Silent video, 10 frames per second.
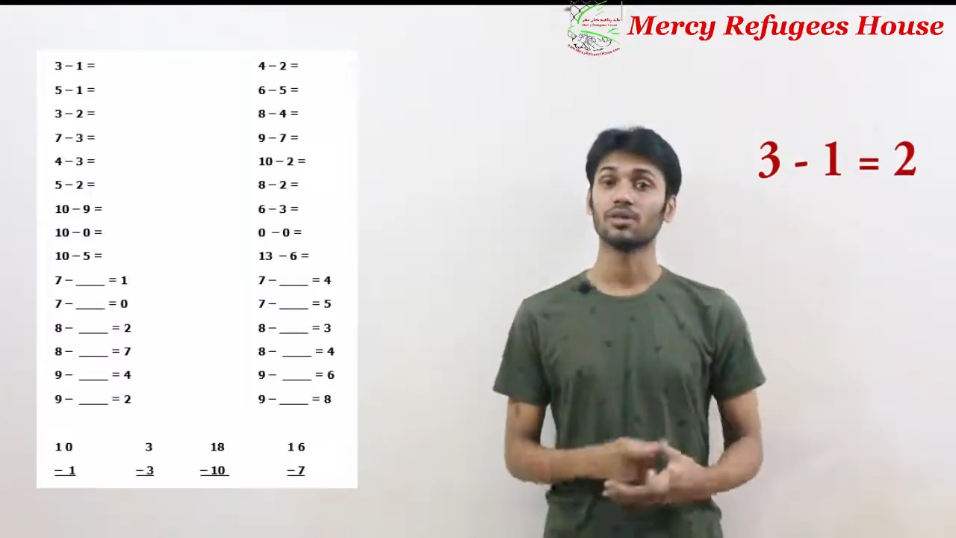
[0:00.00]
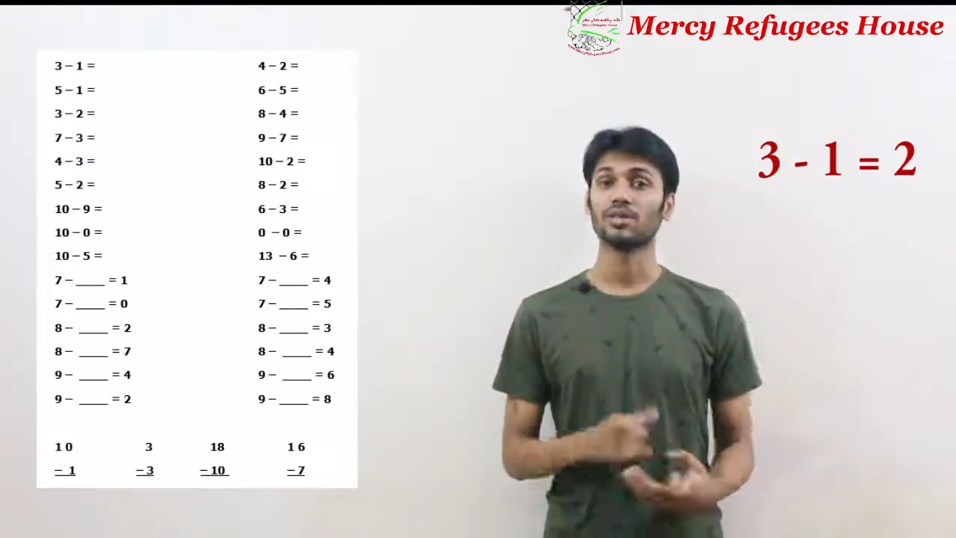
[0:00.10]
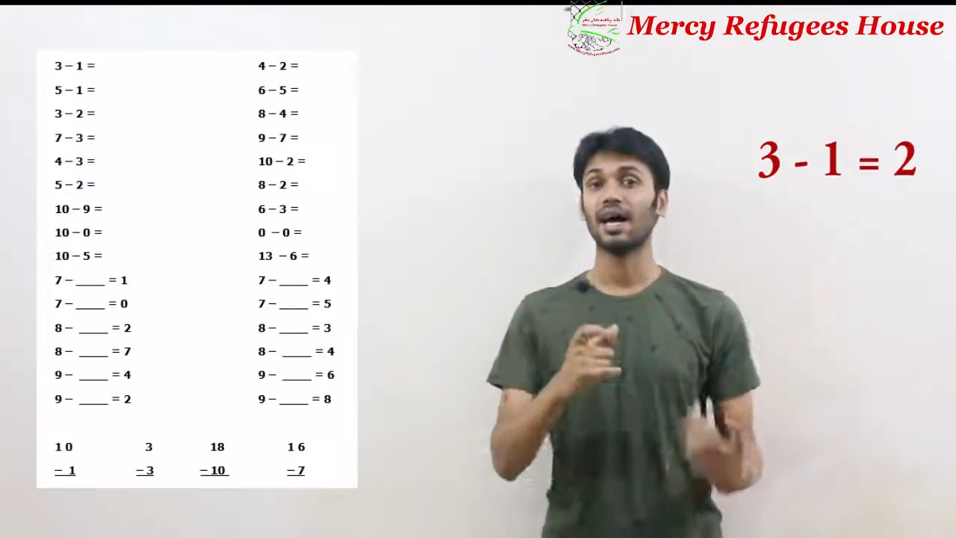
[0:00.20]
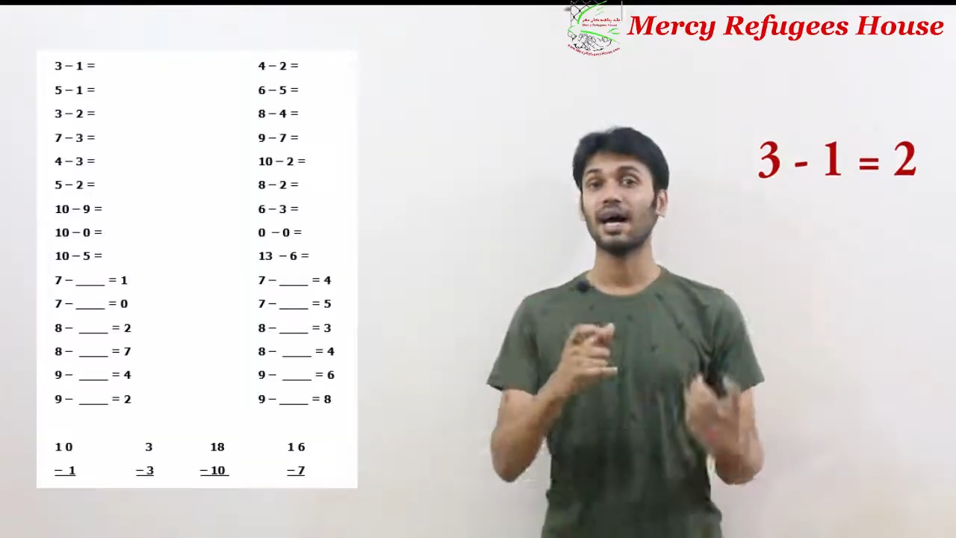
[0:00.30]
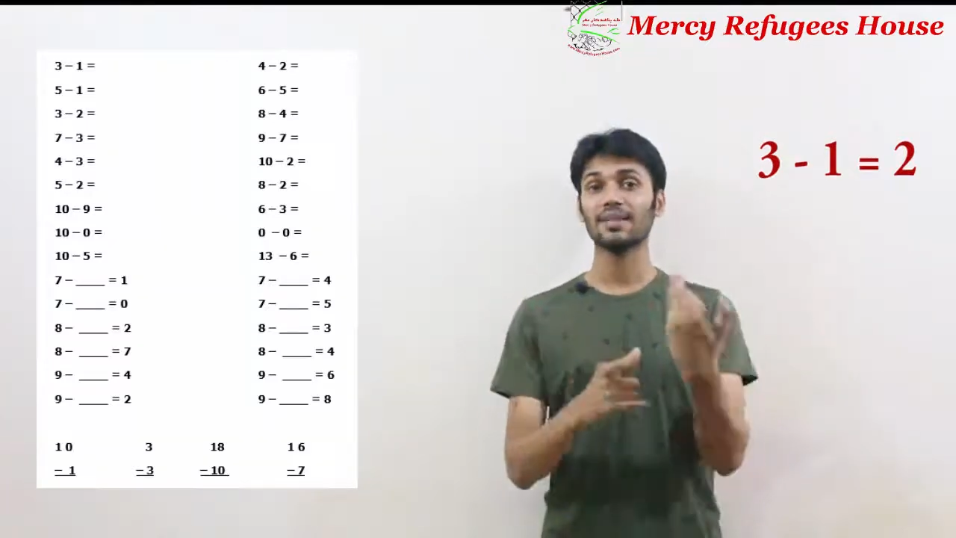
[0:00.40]

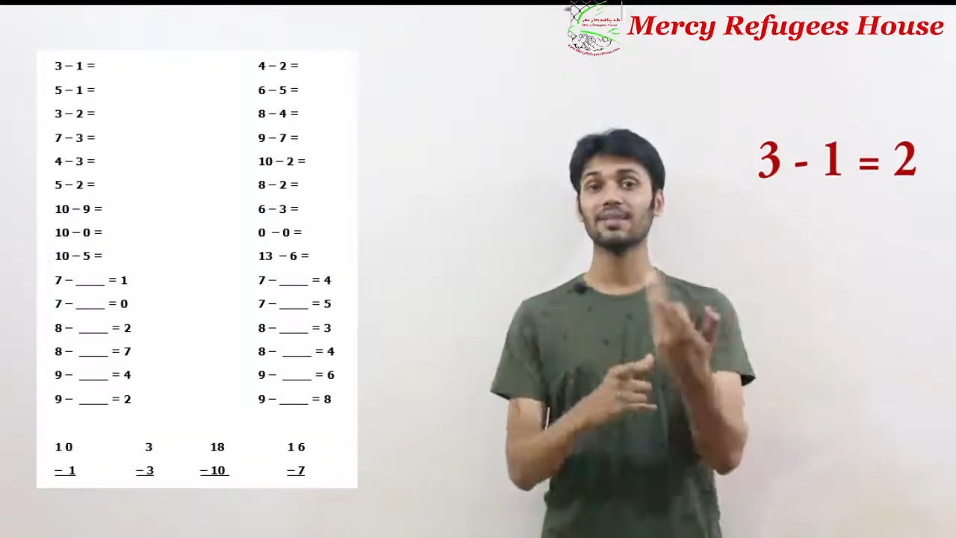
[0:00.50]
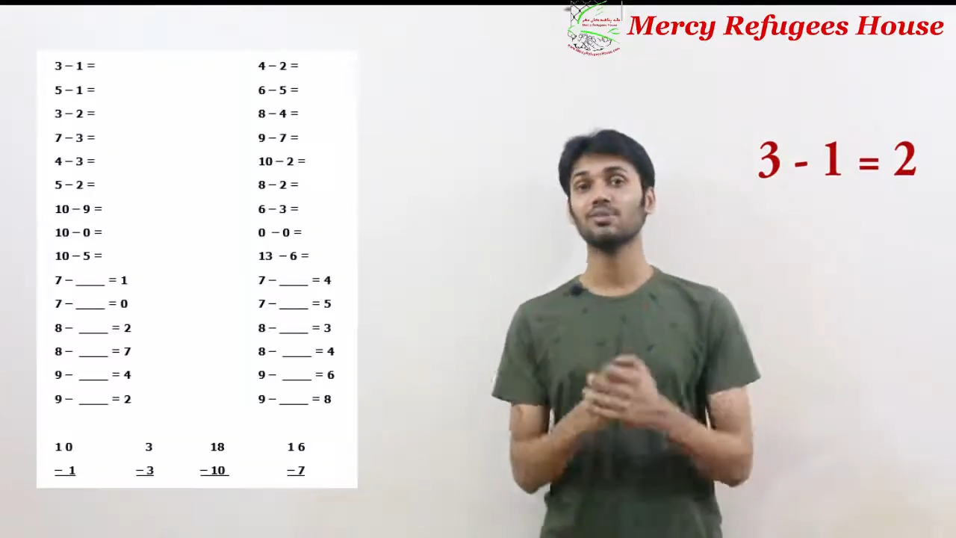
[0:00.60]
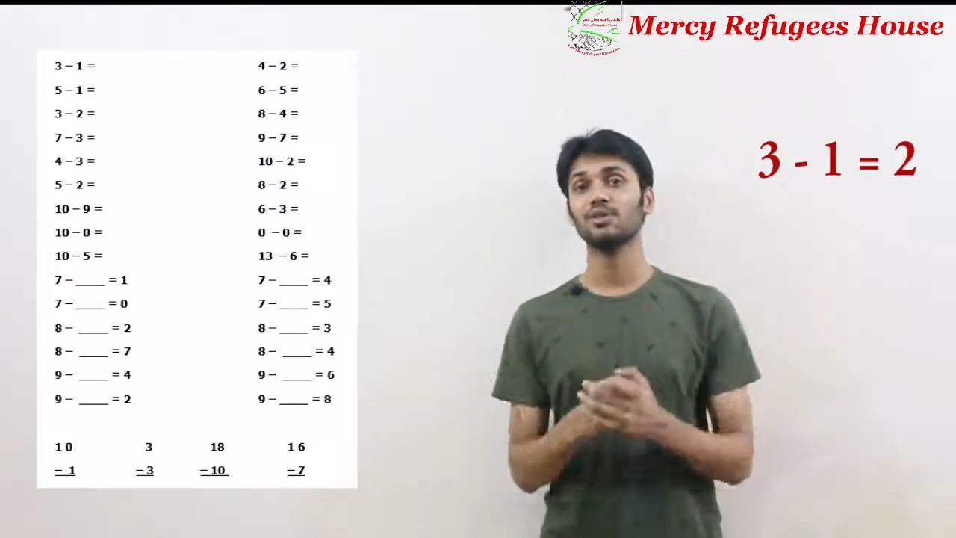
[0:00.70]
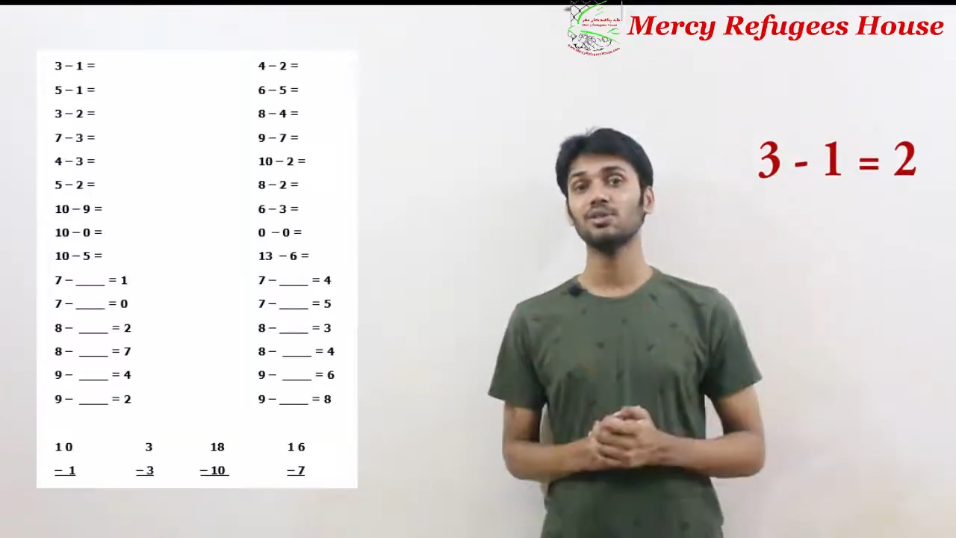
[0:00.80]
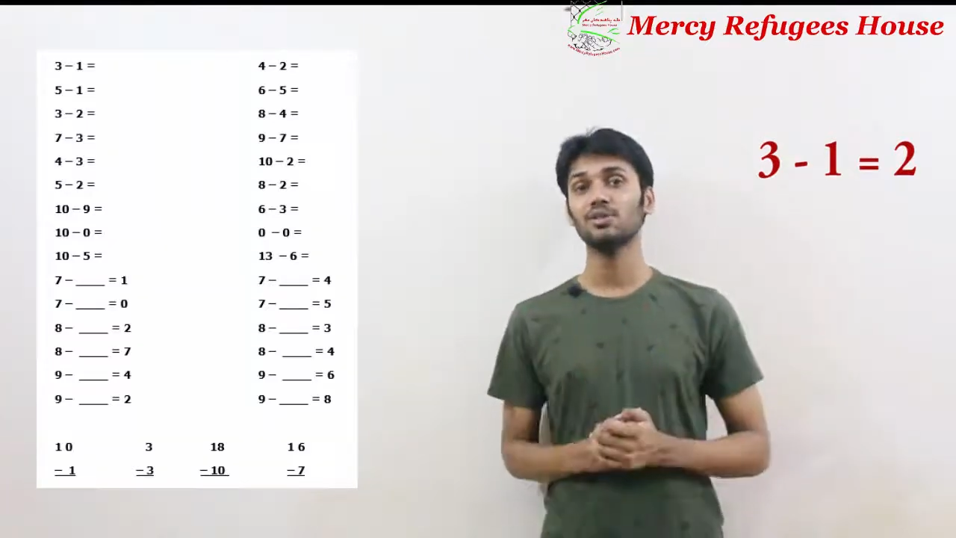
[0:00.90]
Or the other way